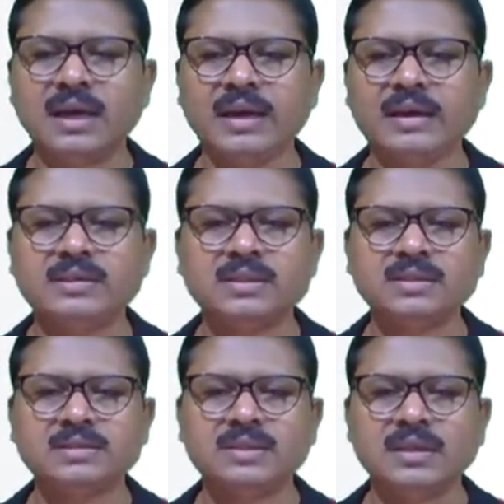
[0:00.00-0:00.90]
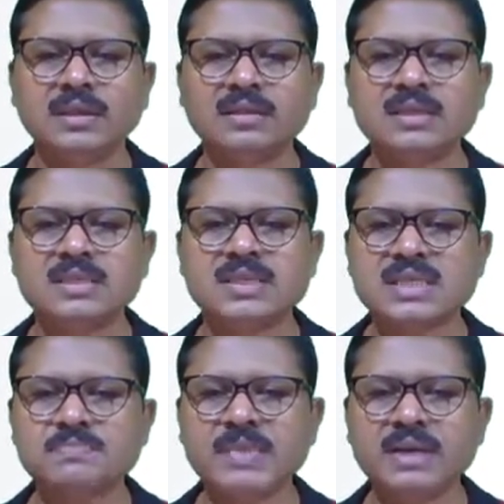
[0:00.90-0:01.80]
and this is
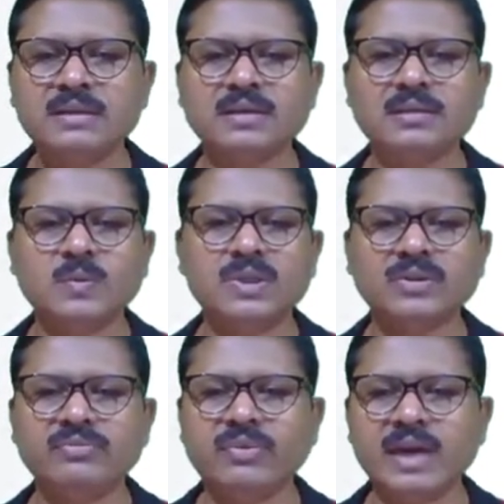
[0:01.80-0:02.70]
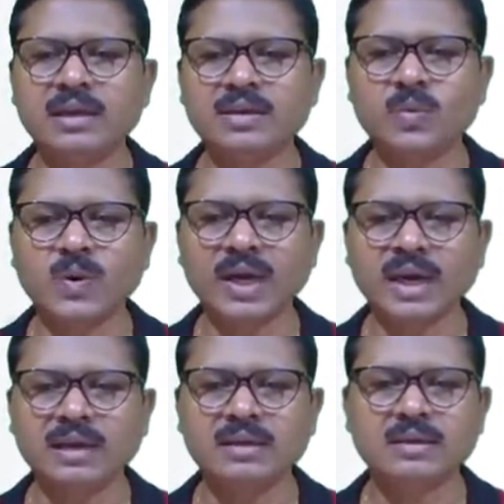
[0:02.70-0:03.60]
suspended with a fine
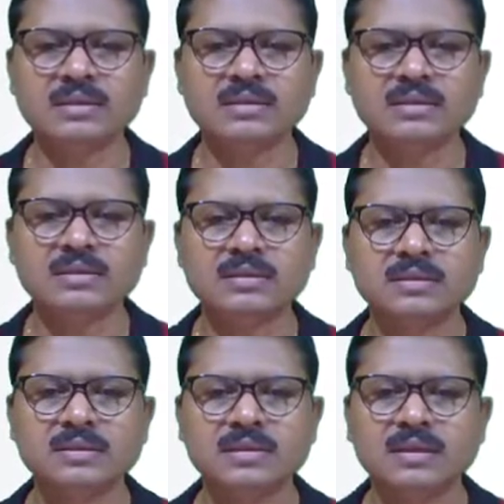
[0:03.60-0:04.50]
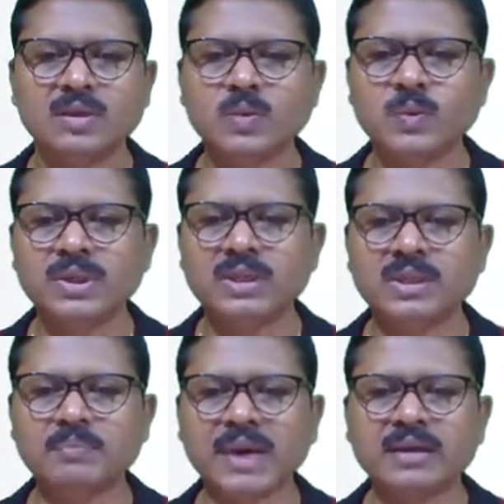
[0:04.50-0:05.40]
wire within
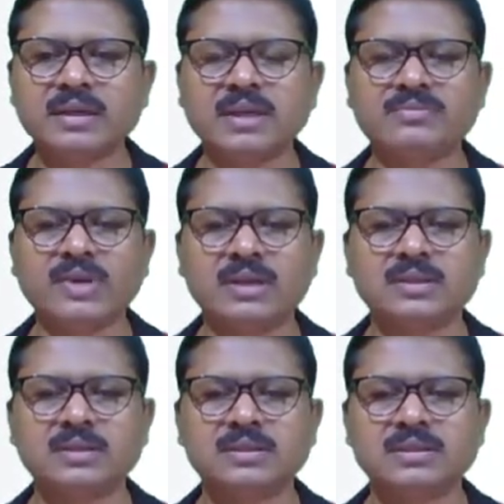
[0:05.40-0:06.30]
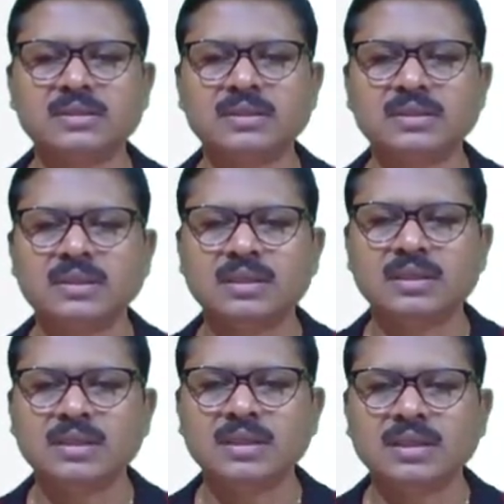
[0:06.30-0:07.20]
the magnetic field.
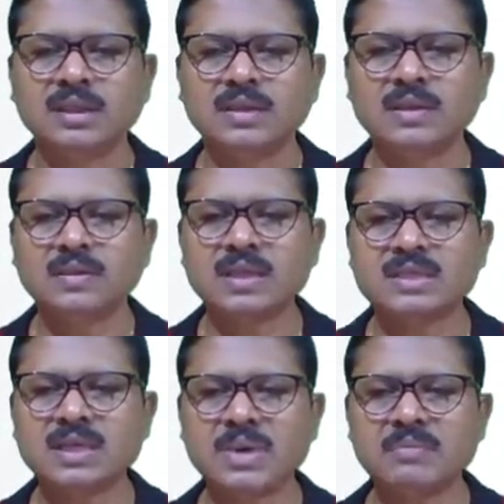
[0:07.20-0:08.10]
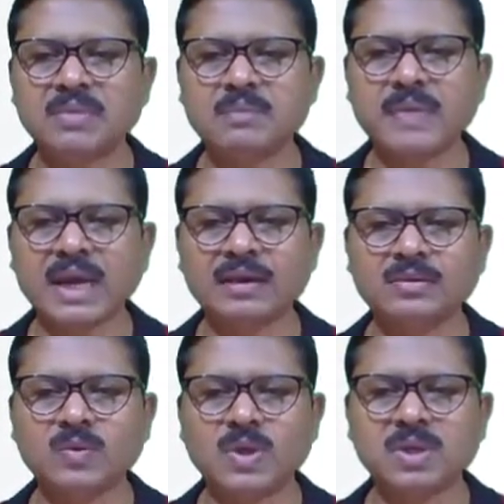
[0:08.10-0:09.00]
Now this is the permanent
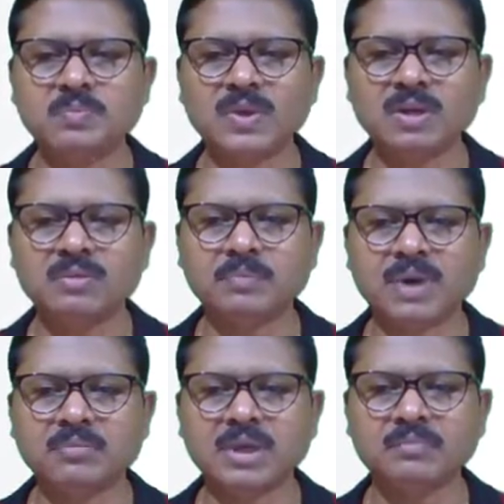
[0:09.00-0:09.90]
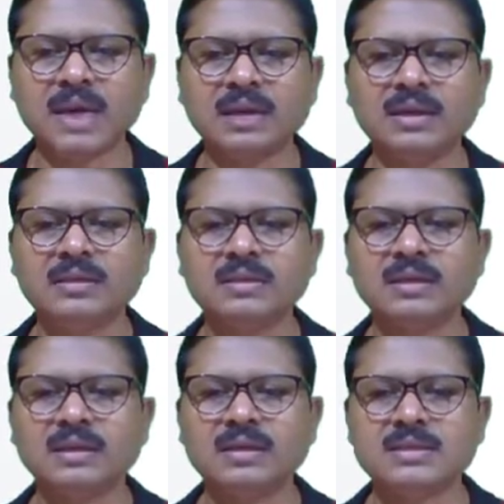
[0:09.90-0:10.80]
magnet, one pole of the permanent magnet,
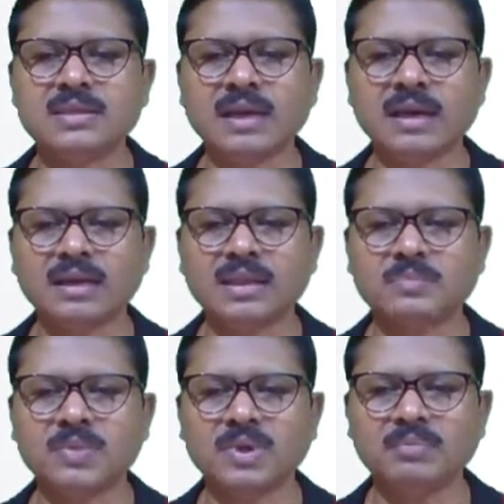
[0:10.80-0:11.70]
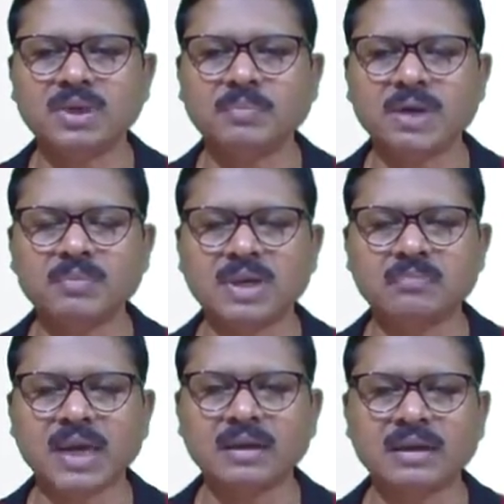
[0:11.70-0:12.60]
this is the another pole of the permanent
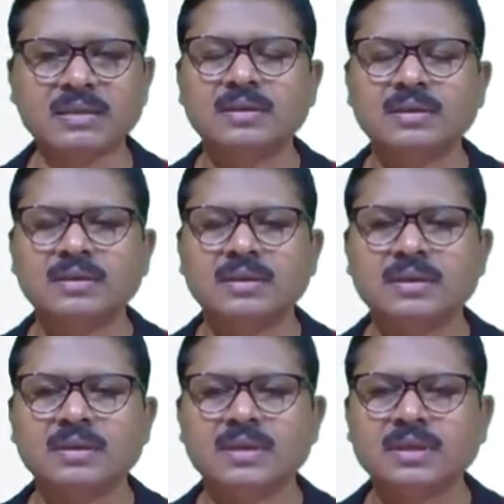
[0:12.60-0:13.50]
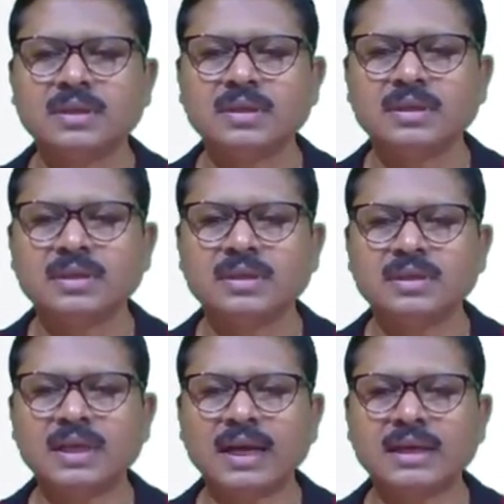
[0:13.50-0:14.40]
magnet.
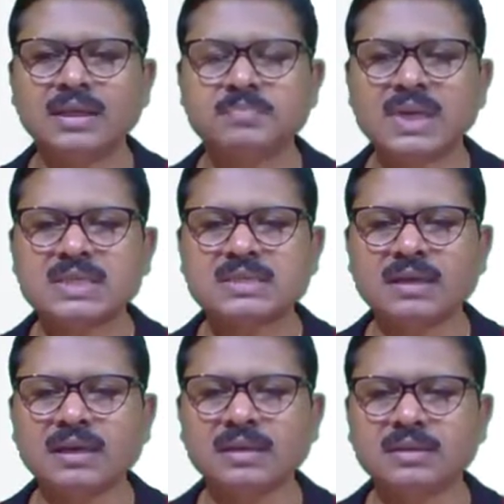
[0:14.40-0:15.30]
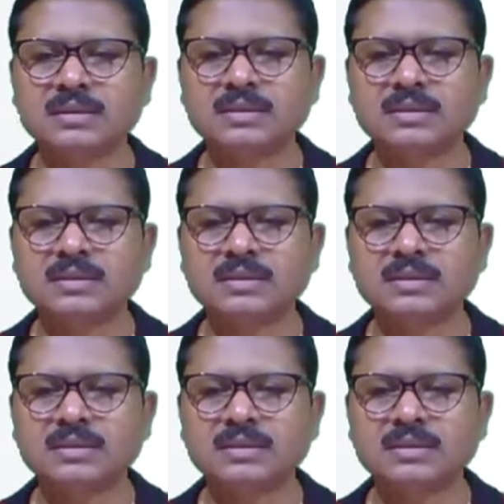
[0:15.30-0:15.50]
The other parts are,